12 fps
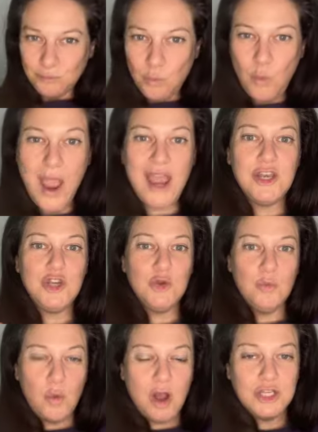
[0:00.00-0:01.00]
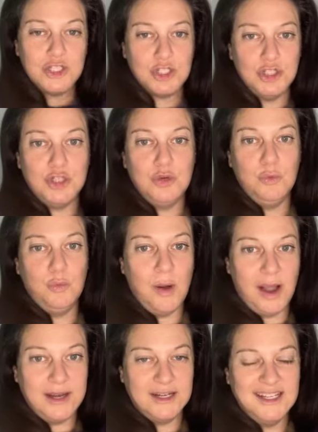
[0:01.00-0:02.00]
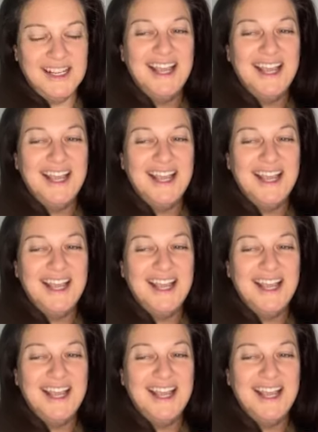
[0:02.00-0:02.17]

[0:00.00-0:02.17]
when you want to do what.